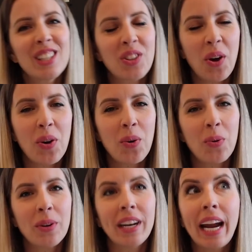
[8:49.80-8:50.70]

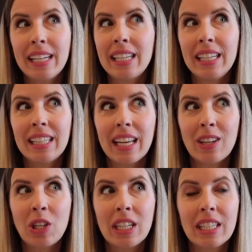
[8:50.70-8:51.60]
so 19
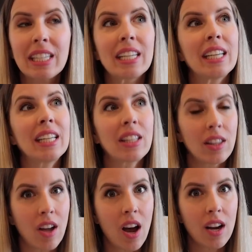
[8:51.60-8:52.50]
sessions is a
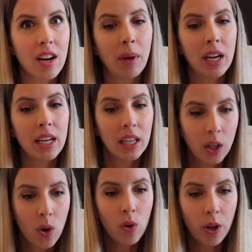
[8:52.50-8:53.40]
lot, but in
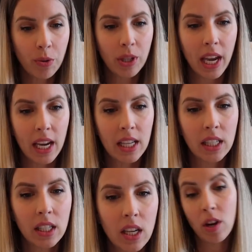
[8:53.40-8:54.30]
Coco's
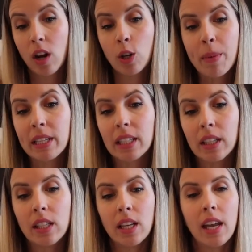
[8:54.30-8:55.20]
case, the doctor
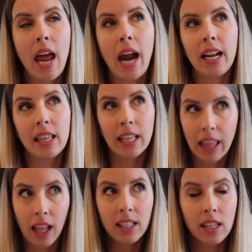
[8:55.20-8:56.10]
basically said anything
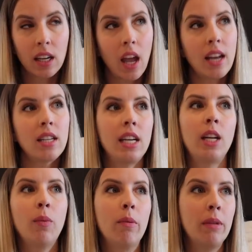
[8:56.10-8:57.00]
less than
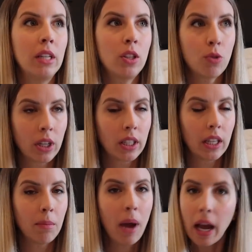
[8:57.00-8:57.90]
19 would be
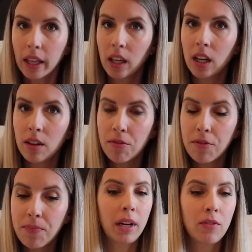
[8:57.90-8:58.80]
strictly palliative,
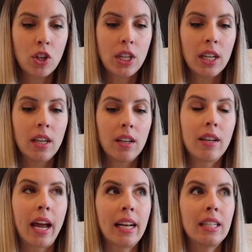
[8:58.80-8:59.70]
but if she did
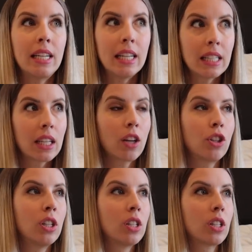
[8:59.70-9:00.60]
19
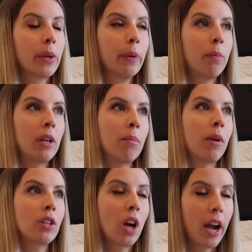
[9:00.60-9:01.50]
sessions, there would be a
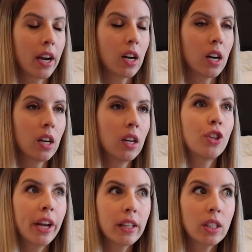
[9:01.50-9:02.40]
much higher
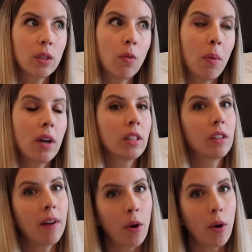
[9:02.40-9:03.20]
chance of a positive